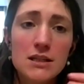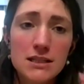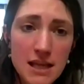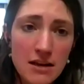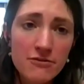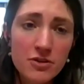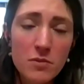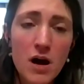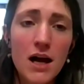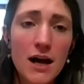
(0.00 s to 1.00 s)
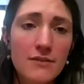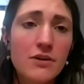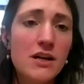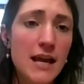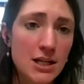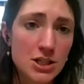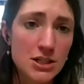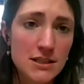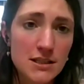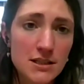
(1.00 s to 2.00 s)
the state of Vermont covered
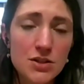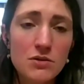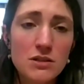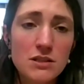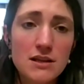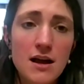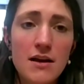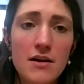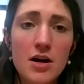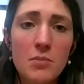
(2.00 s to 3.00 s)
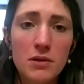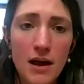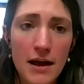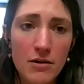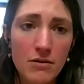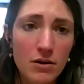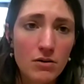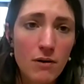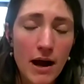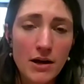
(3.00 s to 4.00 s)
agencies, so it does not apply or
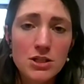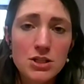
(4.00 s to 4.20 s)
require